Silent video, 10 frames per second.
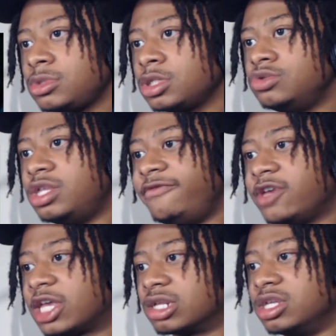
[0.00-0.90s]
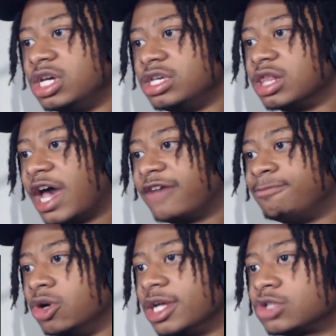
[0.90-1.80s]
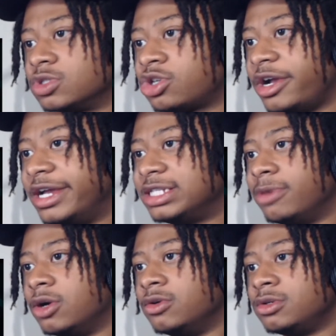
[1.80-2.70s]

You didn't even get to live your life, bro. That's what's crazy, bro.